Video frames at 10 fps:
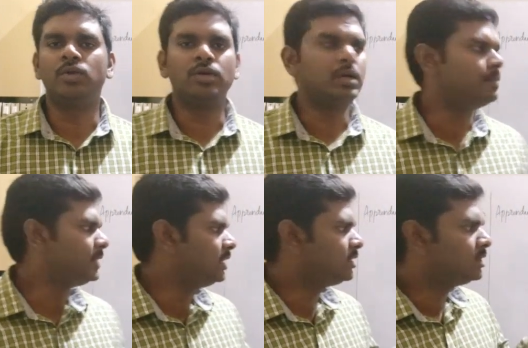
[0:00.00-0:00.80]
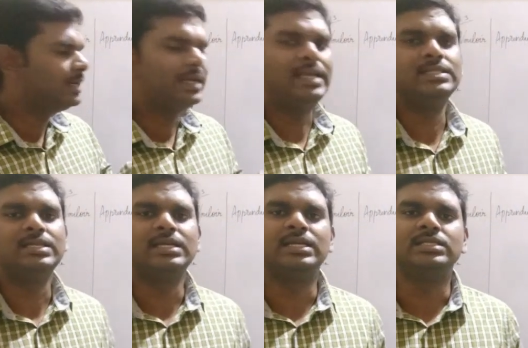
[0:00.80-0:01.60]
to complete 10
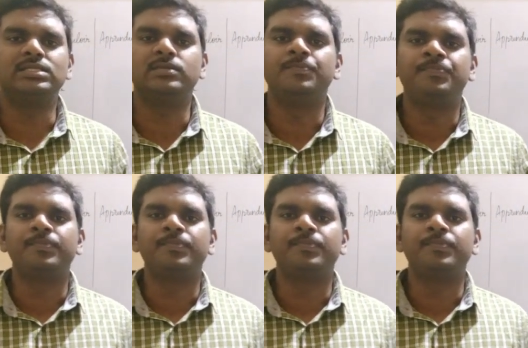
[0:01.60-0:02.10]
sentences